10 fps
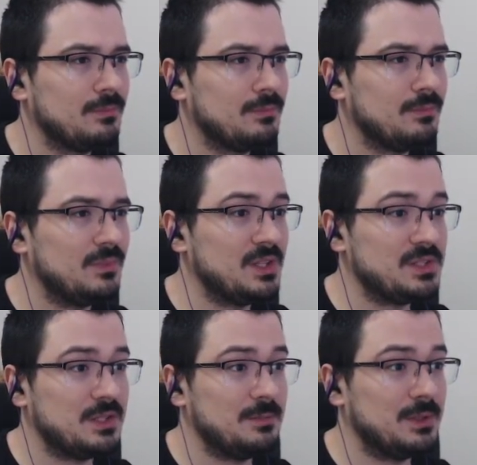That's
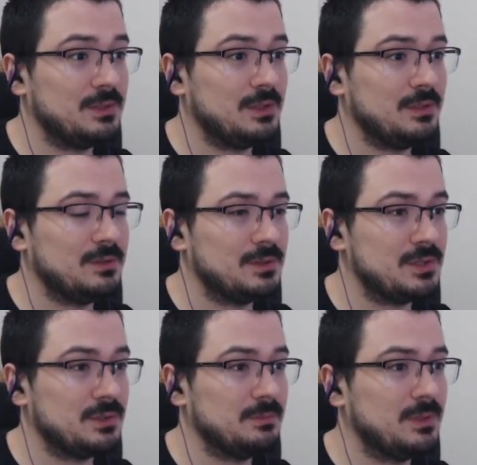adamantite,
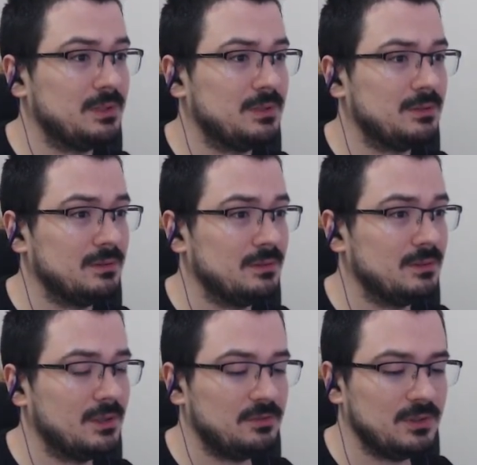awesome, but
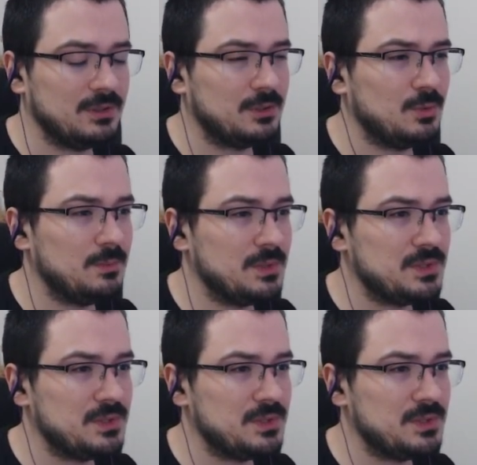I think that we missed